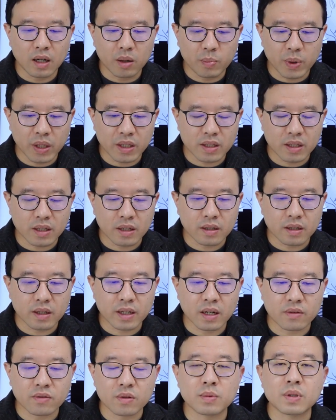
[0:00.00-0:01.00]
basing on the
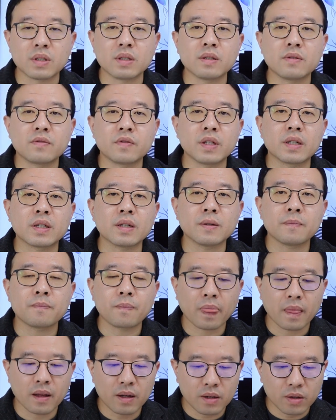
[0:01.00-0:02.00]
government figure.
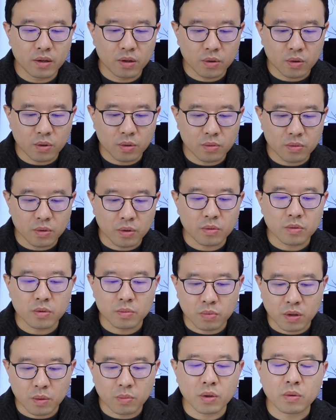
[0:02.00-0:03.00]
You
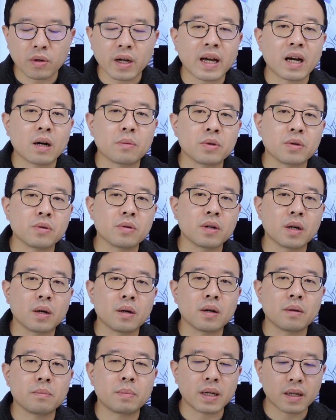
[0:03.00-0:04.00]
probably will help you
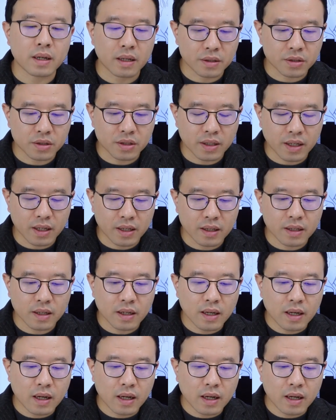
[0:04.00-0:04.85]
better understand